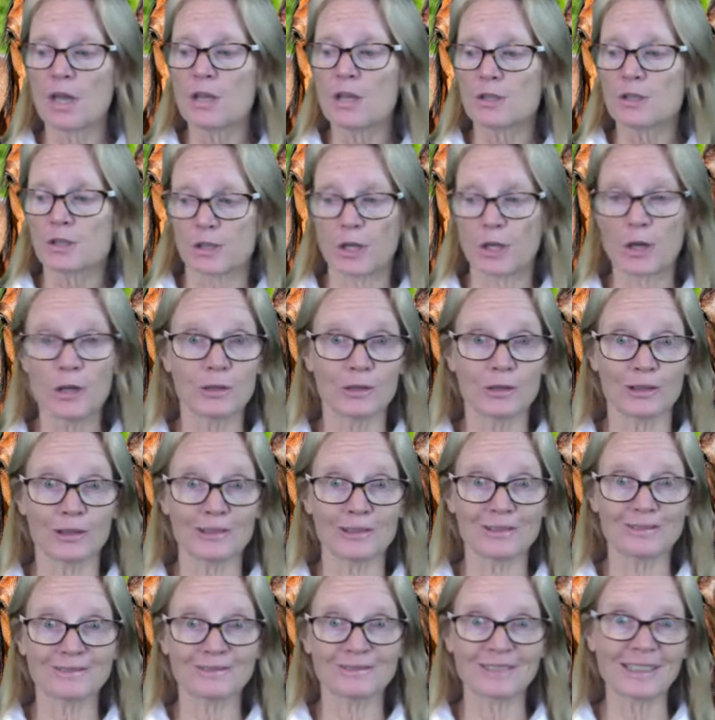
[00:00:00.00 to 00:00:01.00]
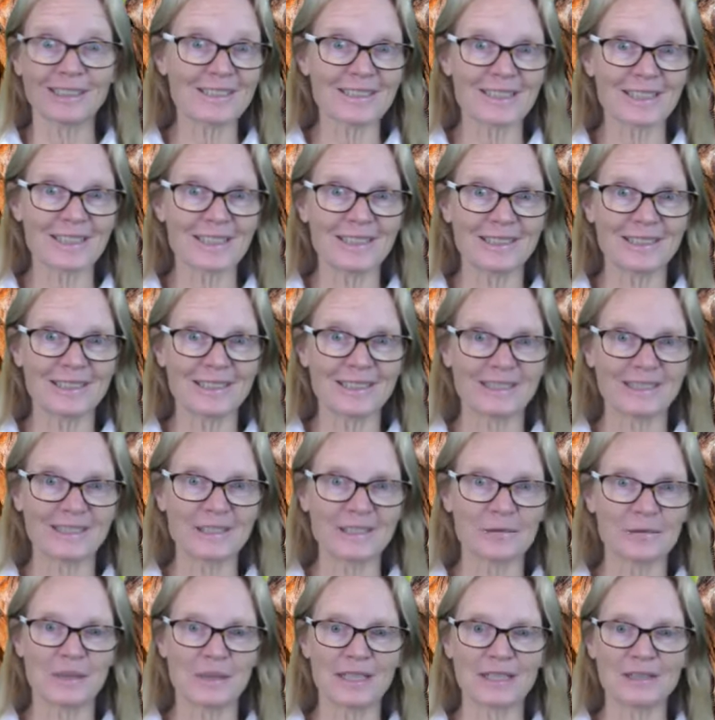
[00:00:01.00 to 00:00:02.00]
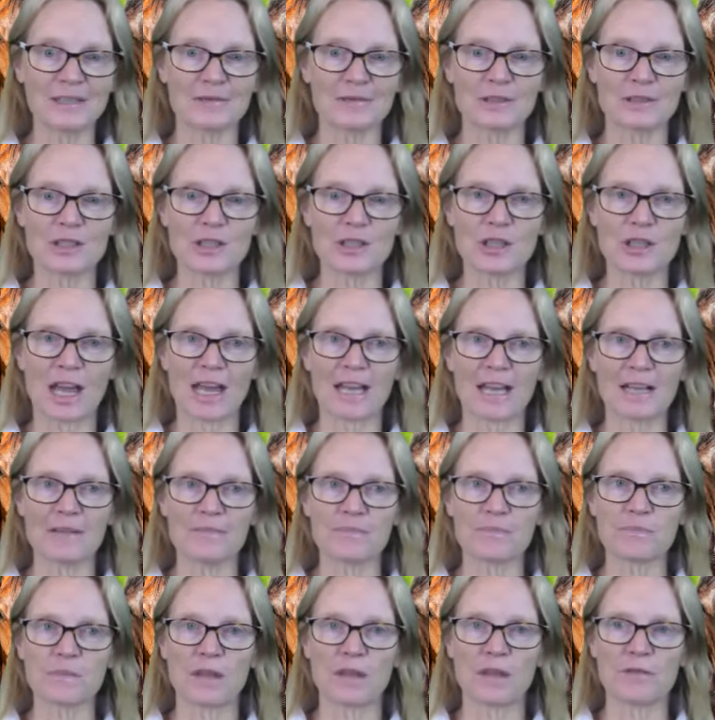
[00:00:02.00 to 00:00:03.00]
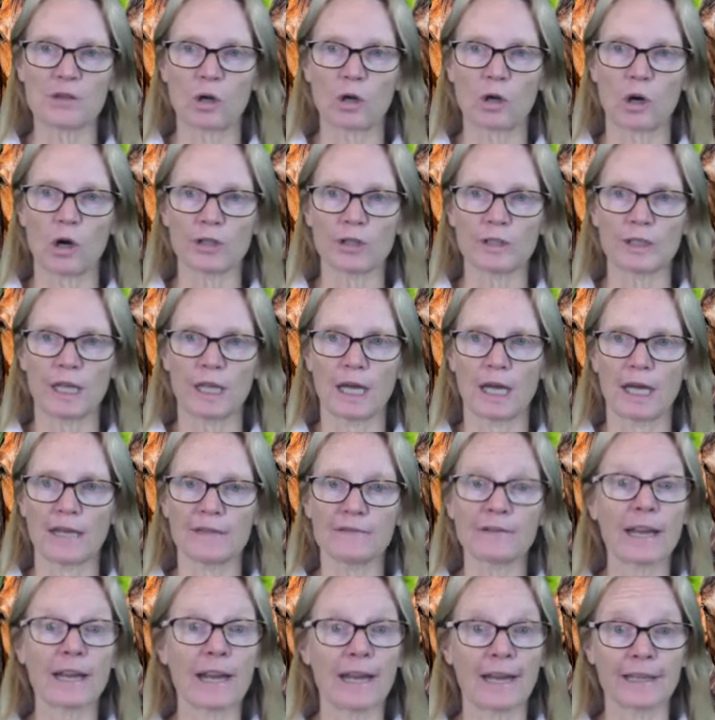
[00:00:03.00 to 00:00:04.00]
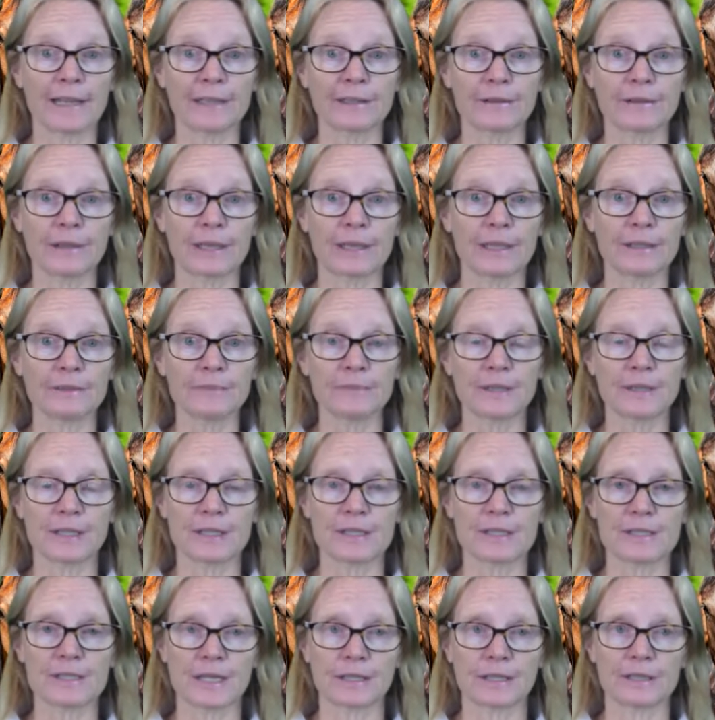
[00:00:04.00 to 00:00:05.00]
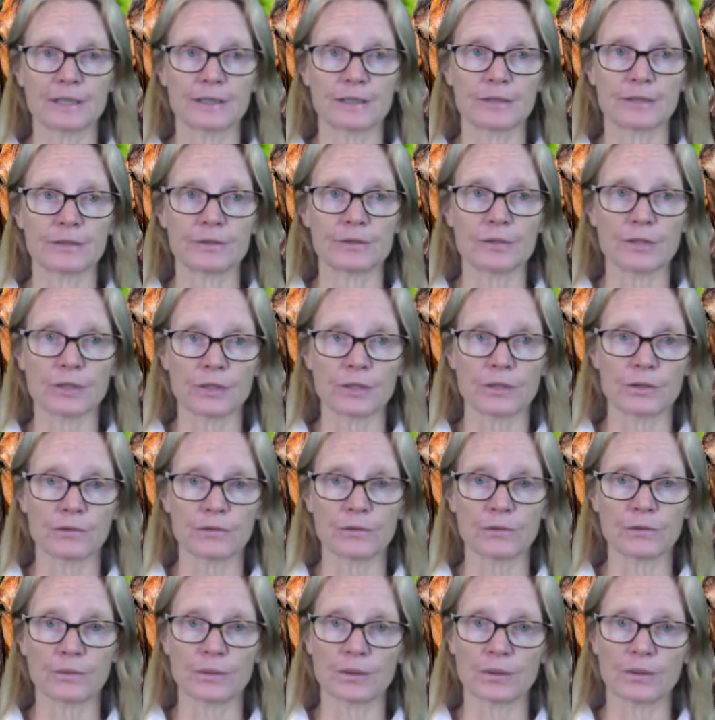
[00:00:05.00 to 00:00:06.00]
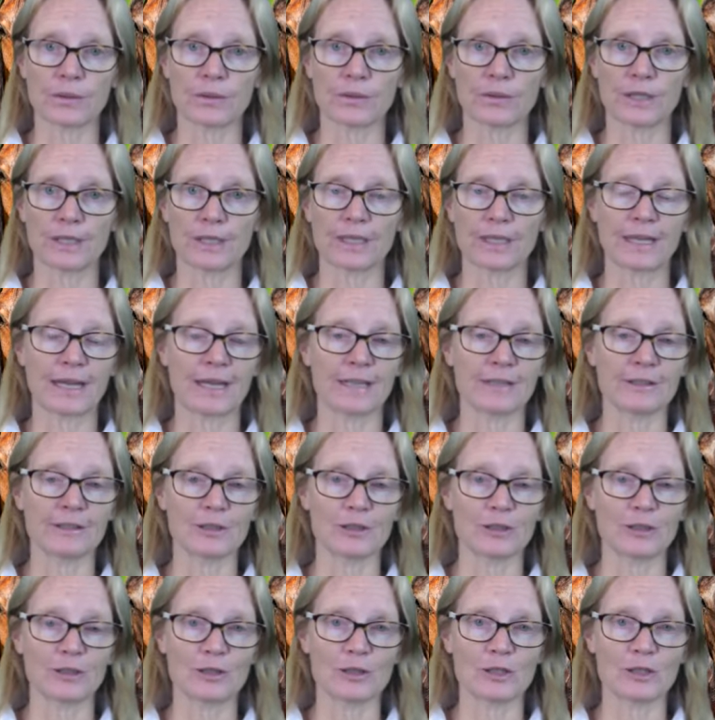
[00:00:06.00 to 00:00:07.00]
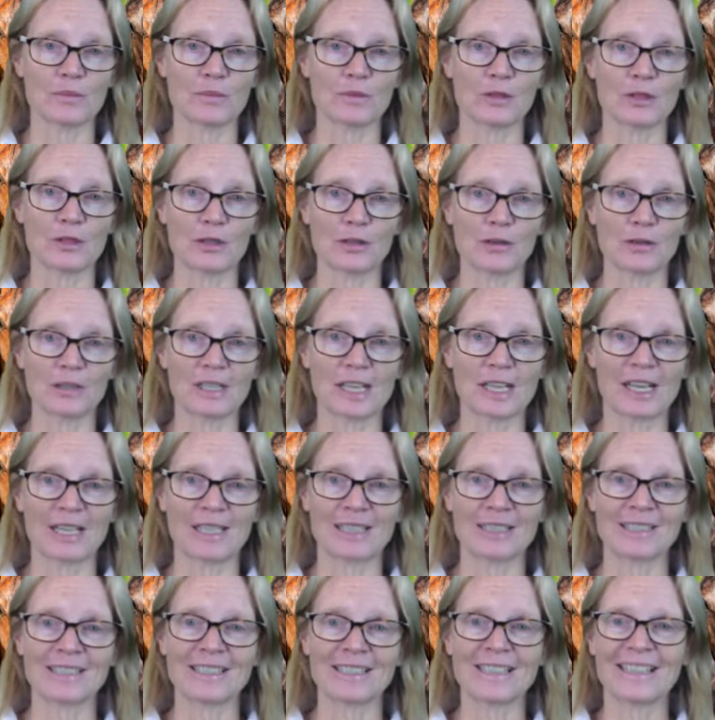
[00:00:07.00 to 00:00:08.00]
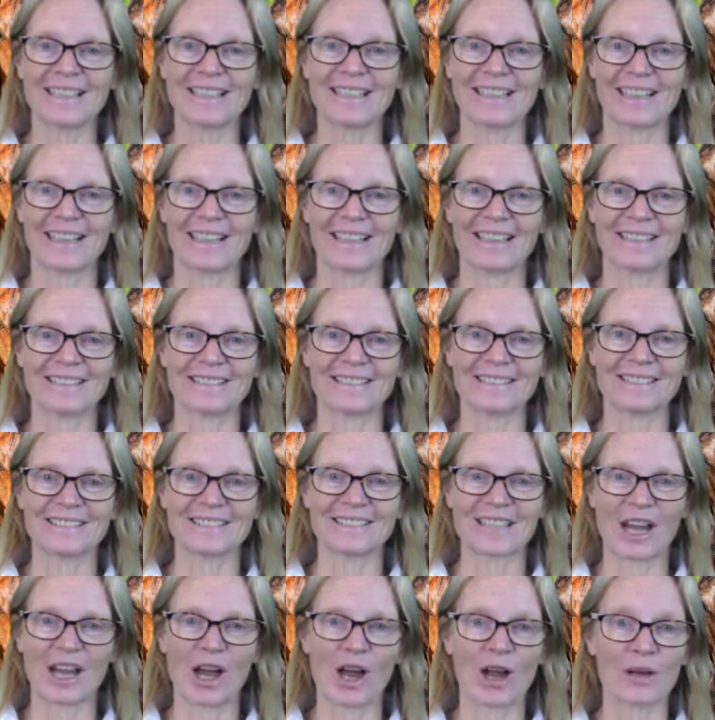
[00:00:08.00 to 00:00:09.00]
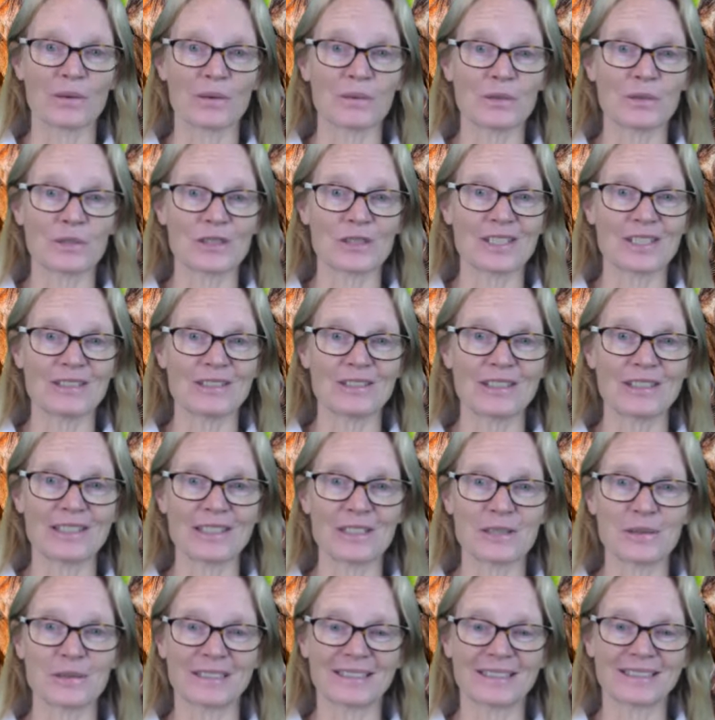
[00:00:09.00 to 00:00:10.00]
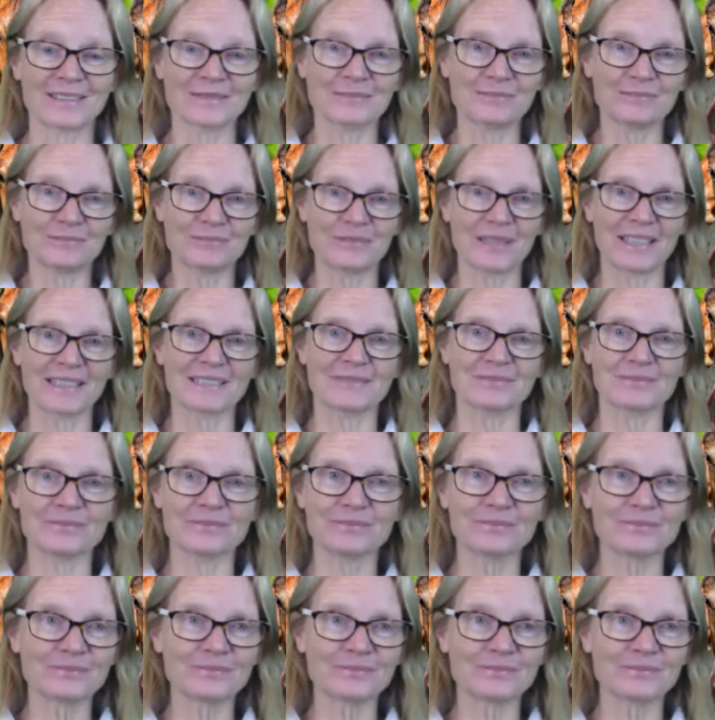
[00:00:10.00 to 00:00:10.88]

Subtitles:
So that's it for me for today. If you're on live, hang around, because I'm going to turn off the recording and do some Q&A, and I will see you next week. Bye.